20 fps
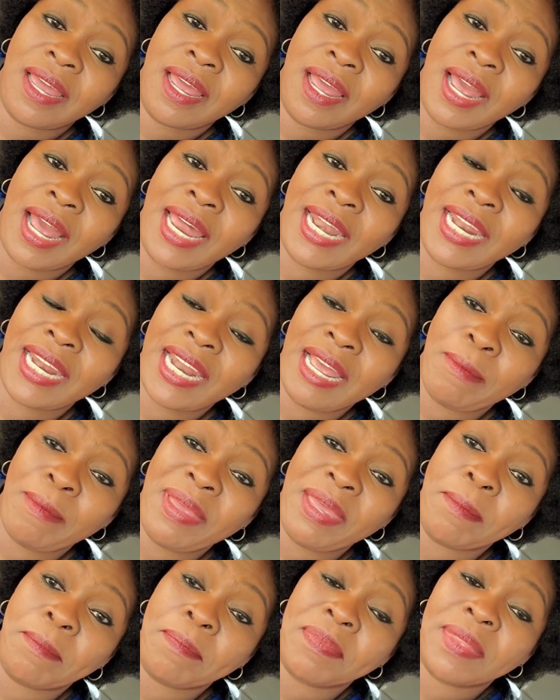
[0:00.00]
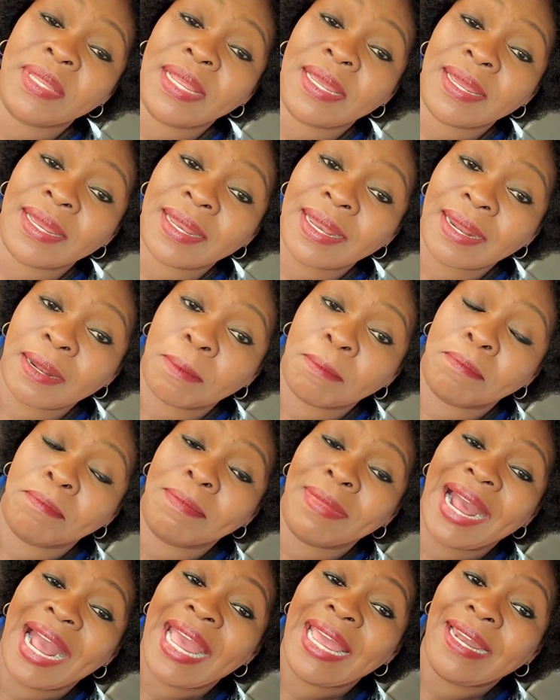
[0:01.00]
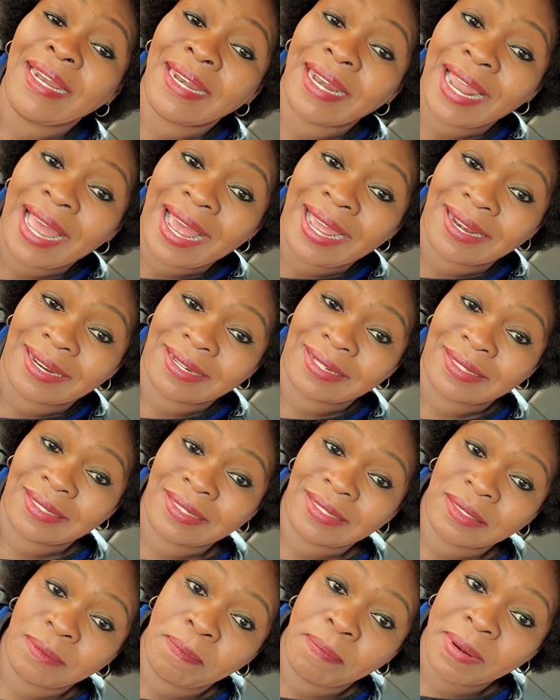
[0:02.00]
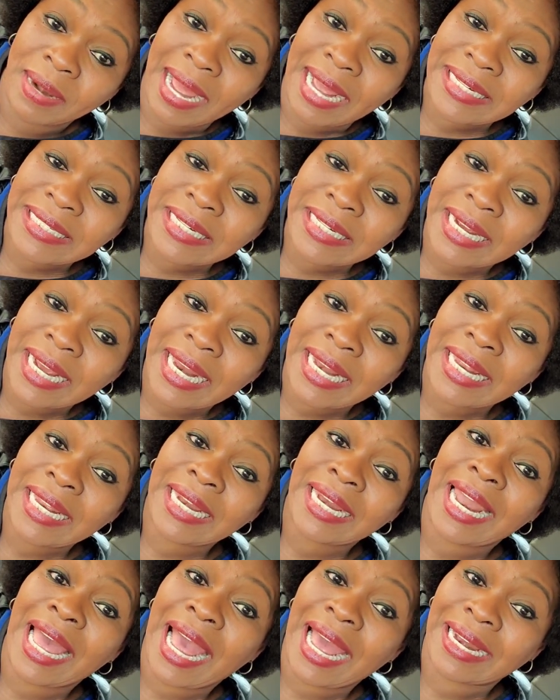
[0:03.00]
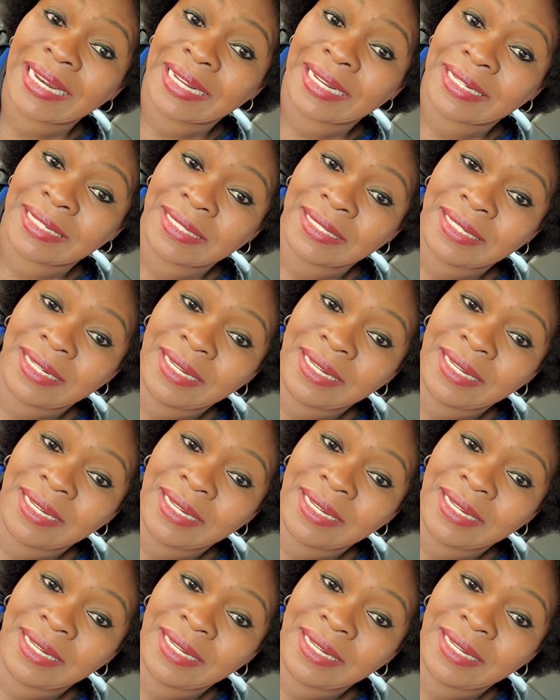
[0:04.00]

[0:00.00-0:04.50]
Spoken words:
and then I'm a mind learner, practically learner.